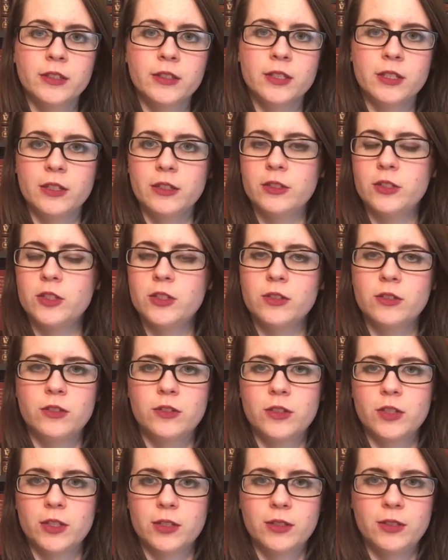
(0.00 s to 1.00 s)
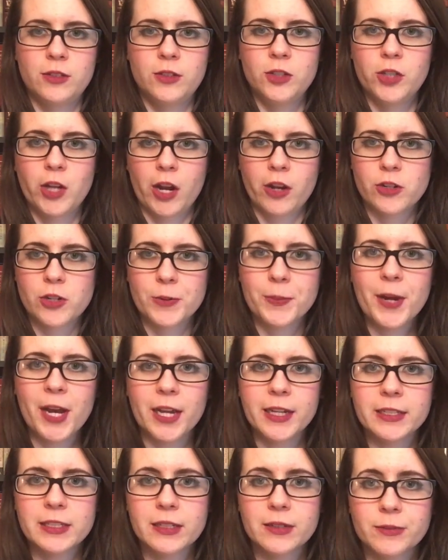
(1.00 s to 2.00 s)
to just change her
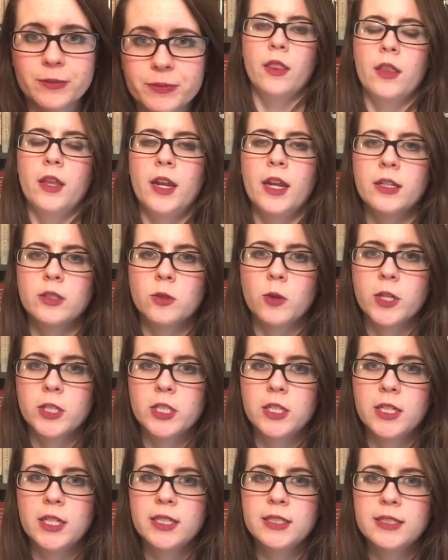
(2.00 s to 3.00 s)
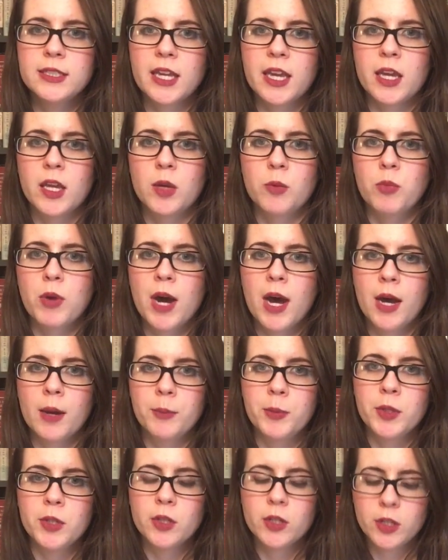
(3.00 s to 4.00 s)
mind. The next question is a
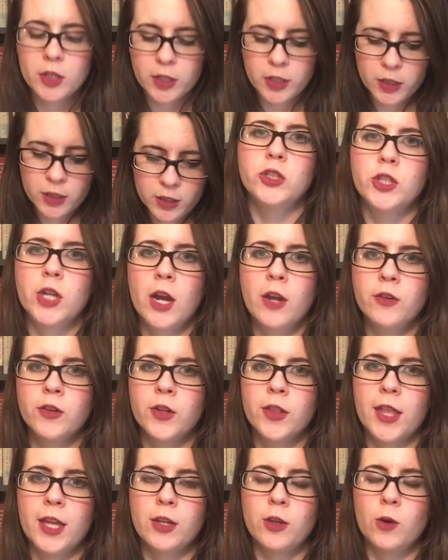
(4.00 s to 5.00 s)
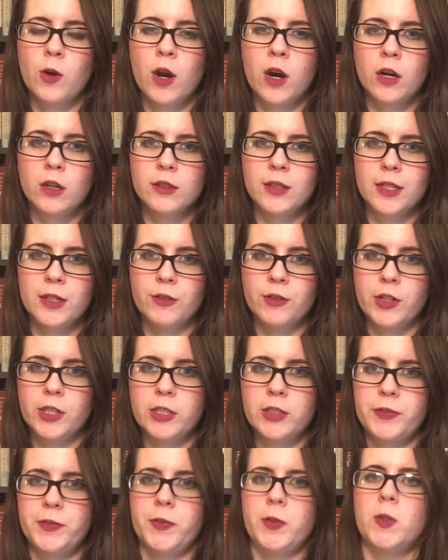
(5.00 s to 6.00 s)
popular genre that you hardly
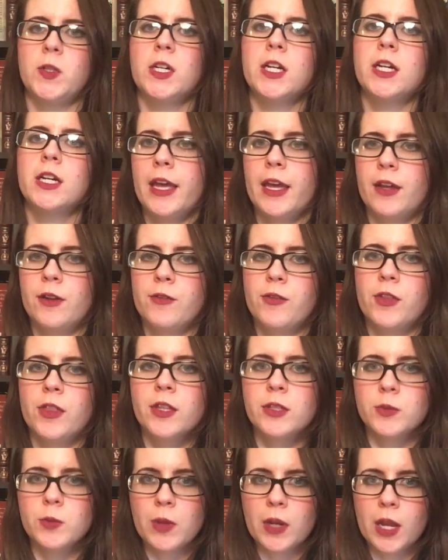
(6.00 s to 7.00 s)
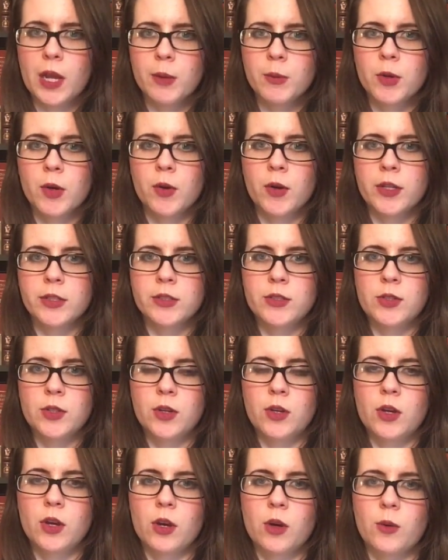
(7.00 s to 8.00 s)
reach for. And for this one, I'm going to
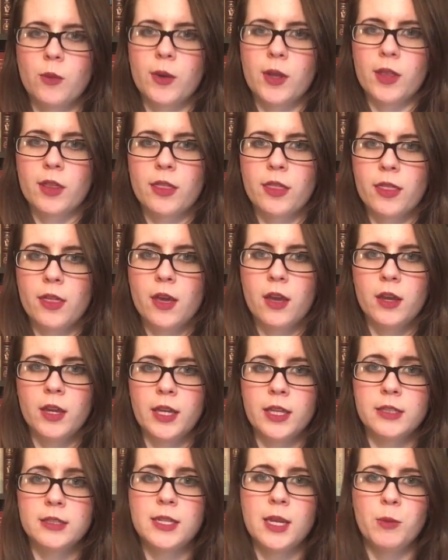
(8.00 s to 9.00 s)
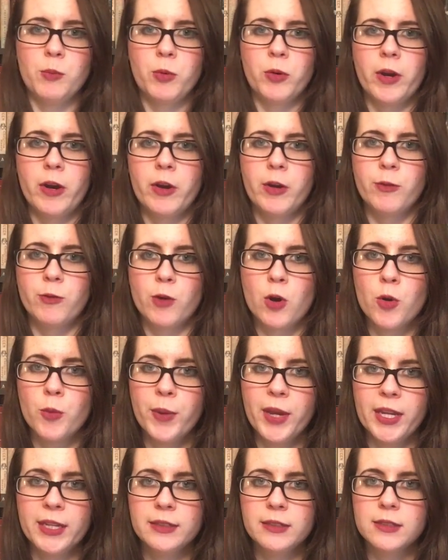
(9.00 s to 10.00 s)
go with contemporary
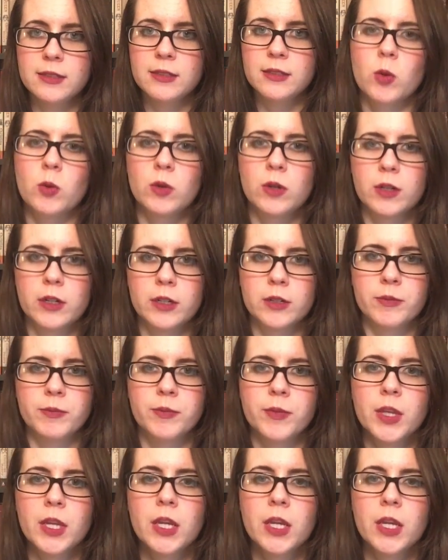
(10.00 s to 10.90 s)
romance or